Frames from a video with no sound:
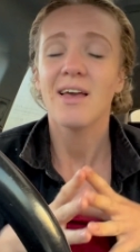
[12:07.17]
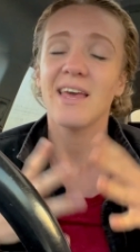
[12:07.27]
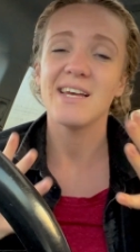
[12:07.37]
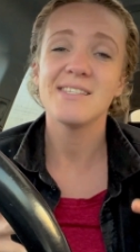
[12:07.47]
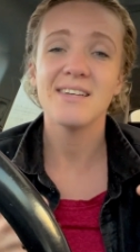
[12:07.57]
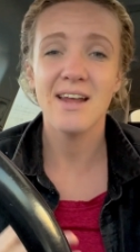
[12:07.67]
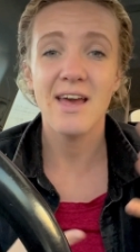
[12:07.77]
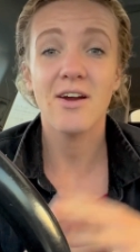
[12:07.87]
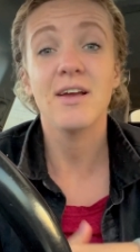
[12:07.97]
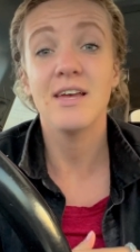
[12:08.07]
Kasey and
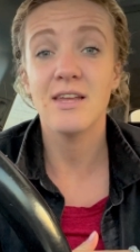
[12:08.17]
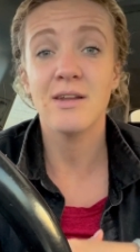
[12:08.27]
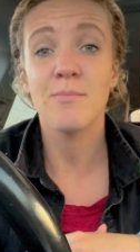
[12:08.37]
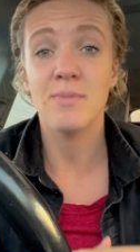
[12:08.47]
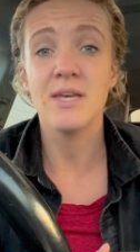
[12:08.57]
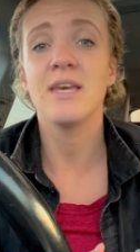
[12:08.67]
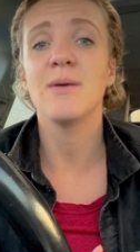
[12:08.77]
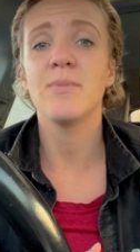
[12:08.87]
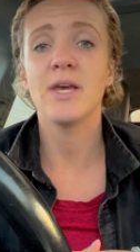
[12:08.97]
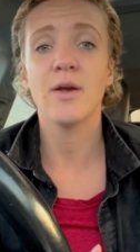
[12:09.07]
I are in
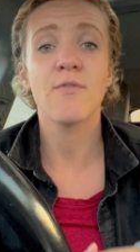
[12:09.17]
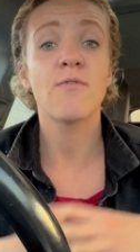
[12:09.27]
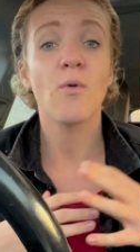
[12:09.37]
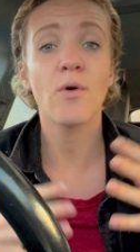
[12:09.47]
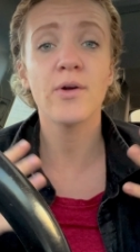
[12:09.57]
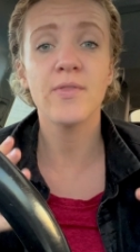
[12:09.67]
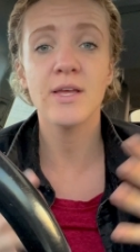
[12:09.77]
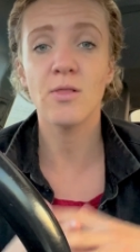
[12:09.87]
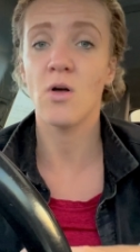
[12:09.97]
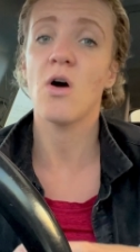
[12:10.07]
beekeeping for
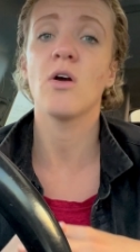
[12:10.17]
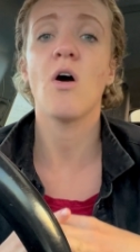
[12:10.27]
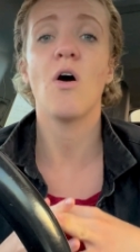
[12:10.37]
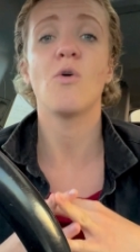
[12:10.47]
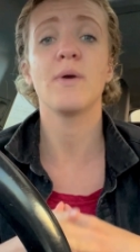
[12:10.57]
the long haul.